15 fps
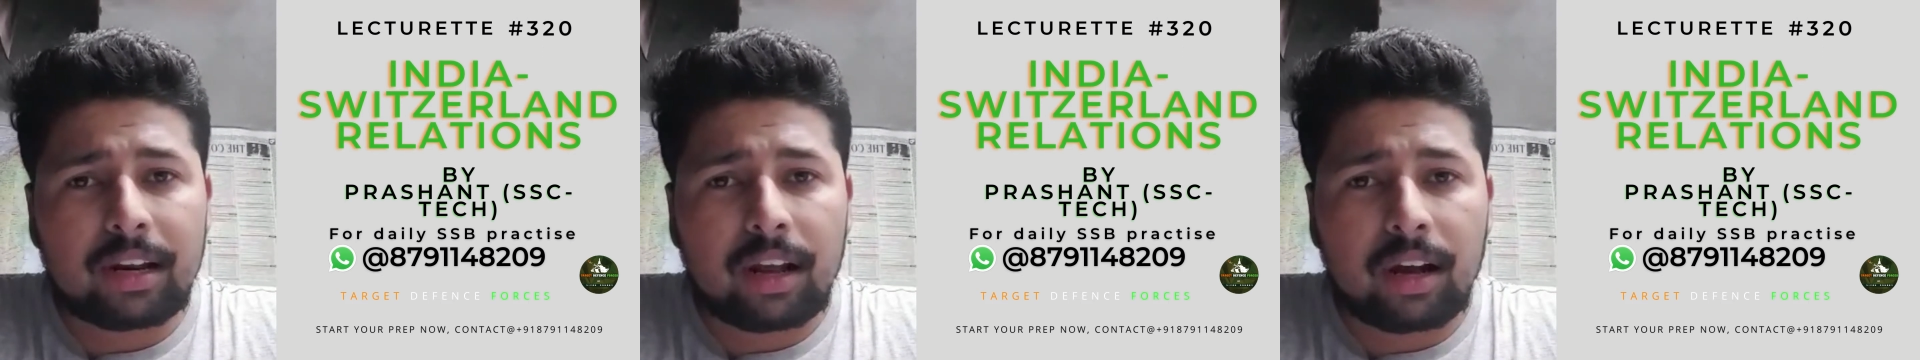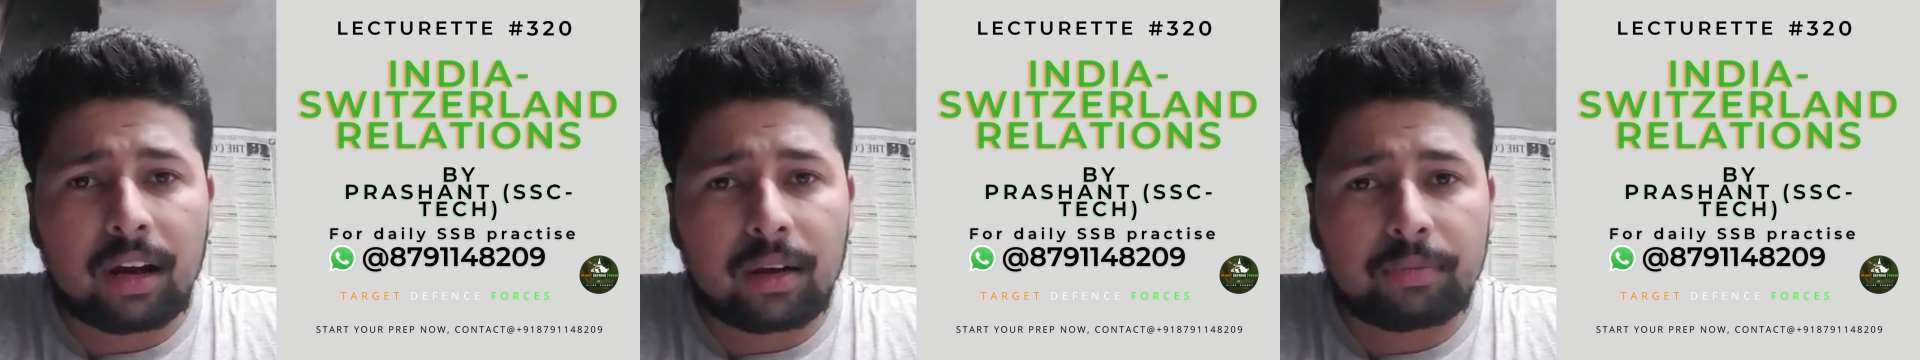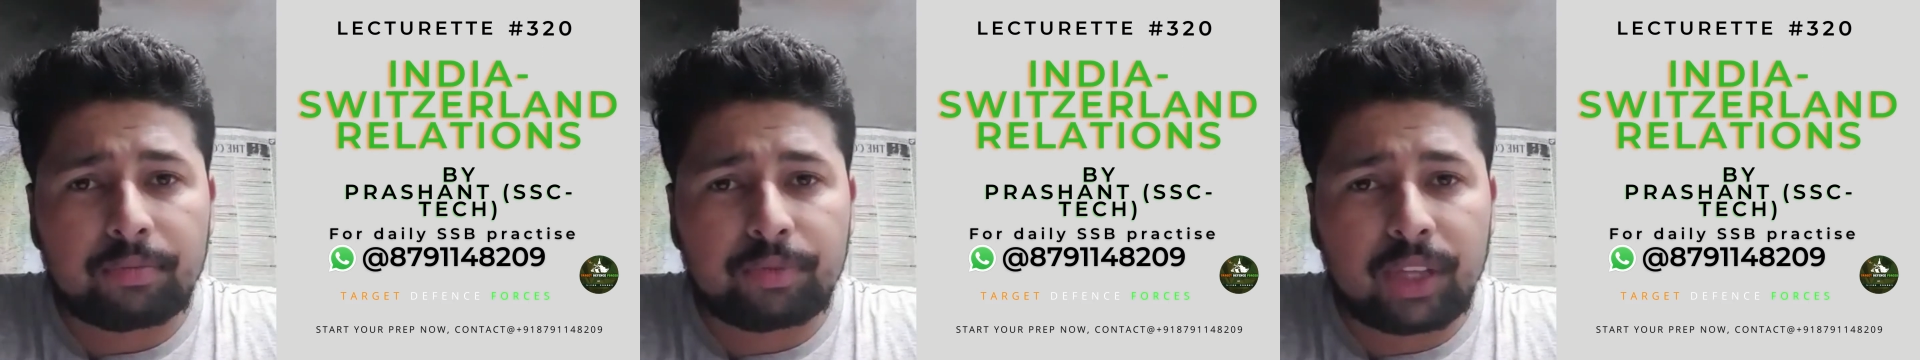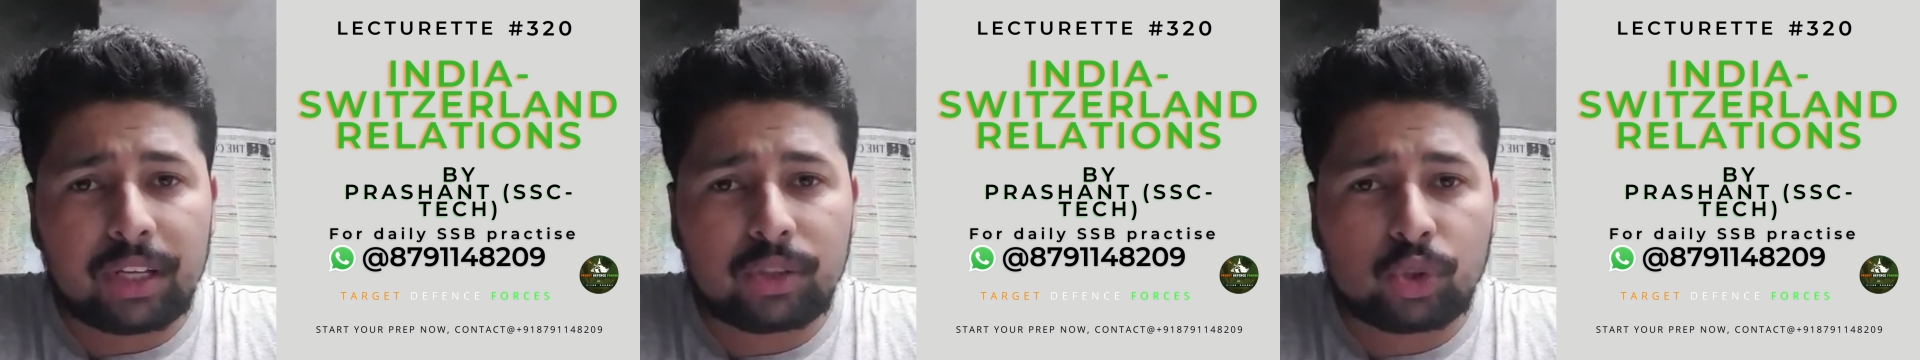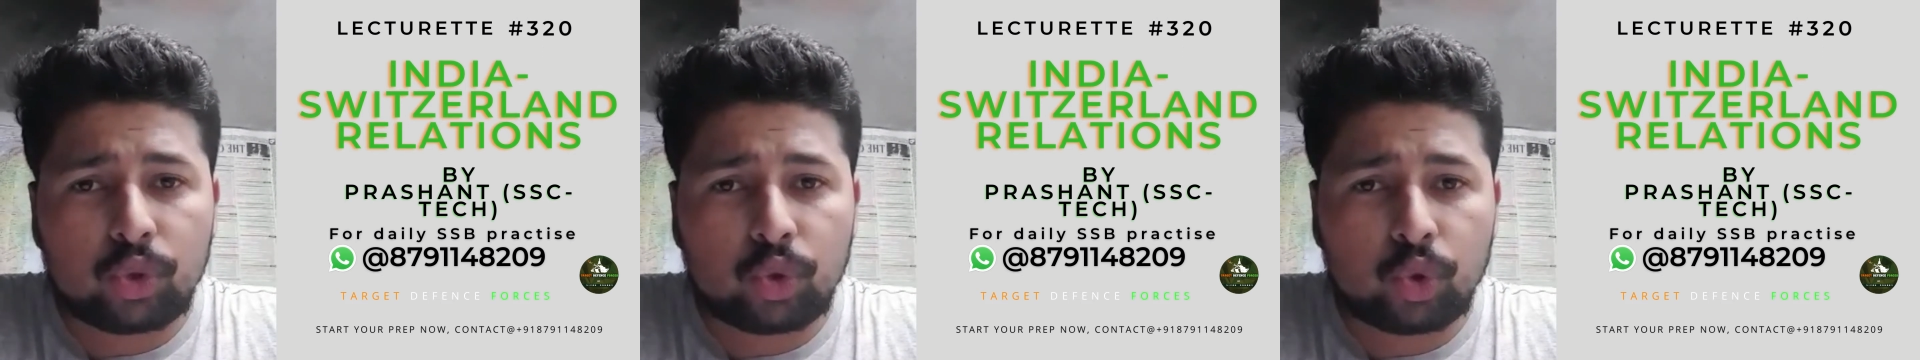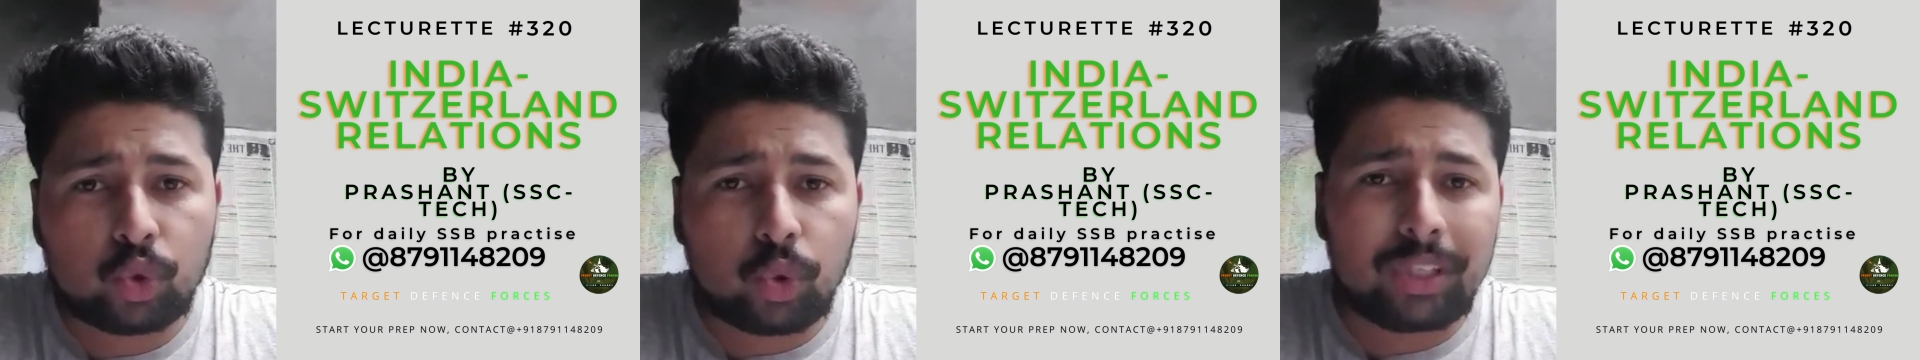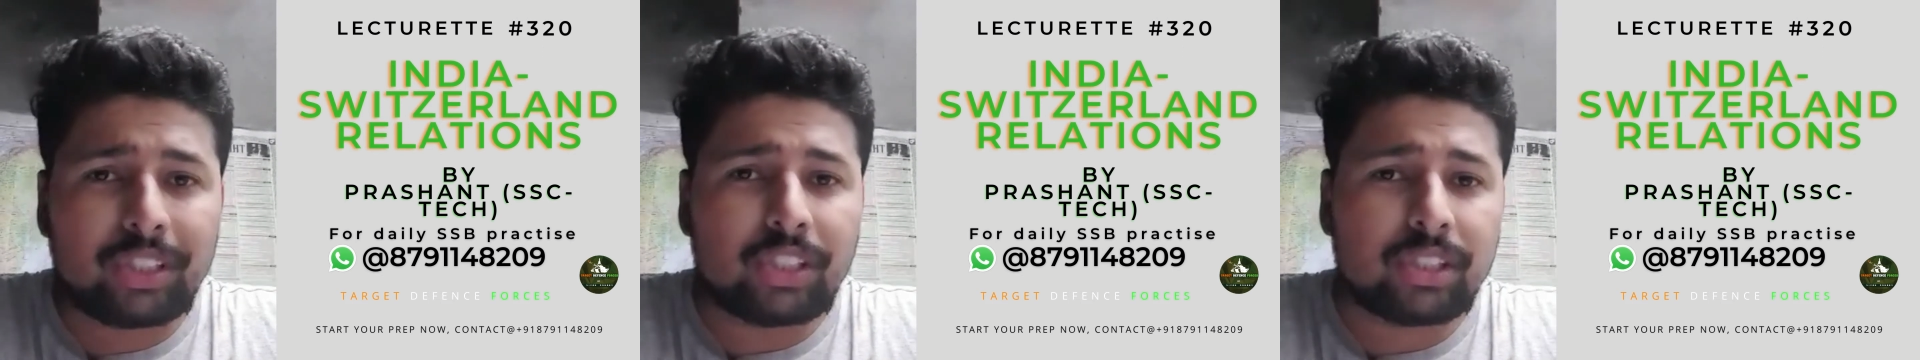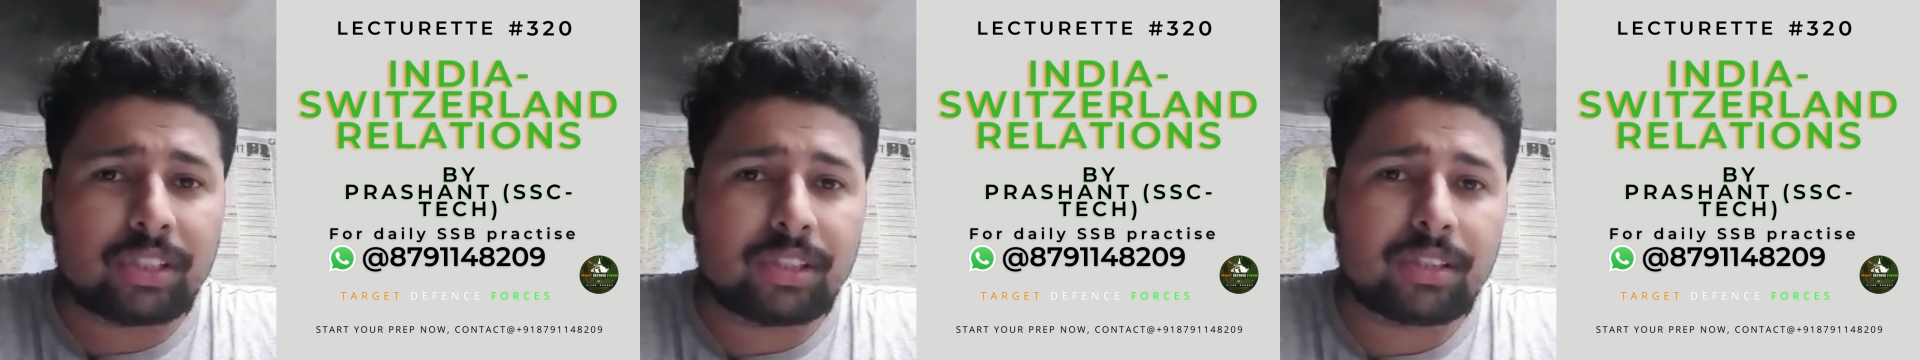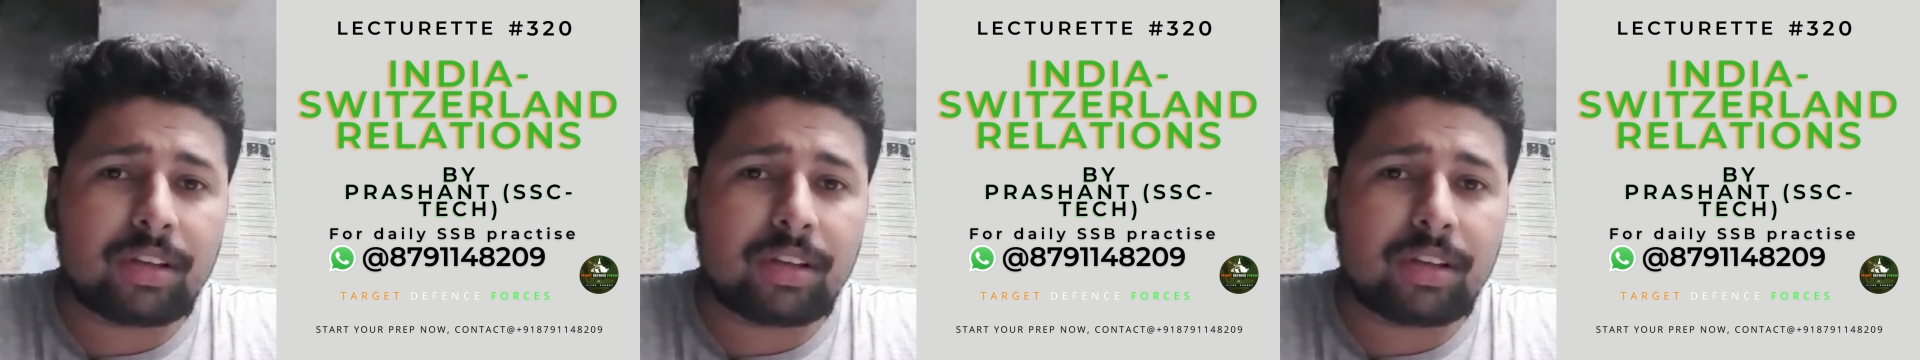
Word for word: uh, the switch